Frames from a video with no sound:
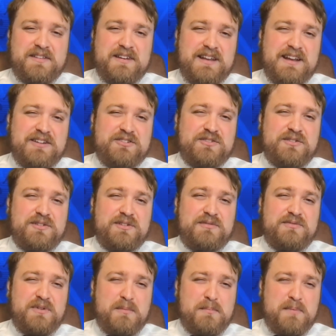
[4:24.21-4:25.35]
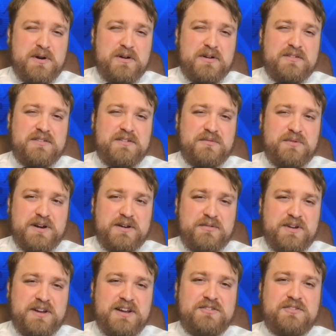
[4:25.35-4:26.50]
the nature of parks and
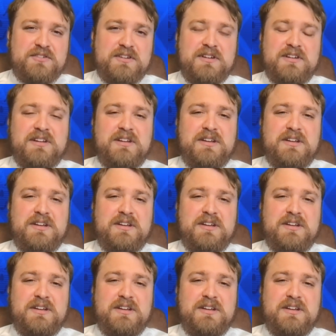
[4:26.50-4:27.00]
recreation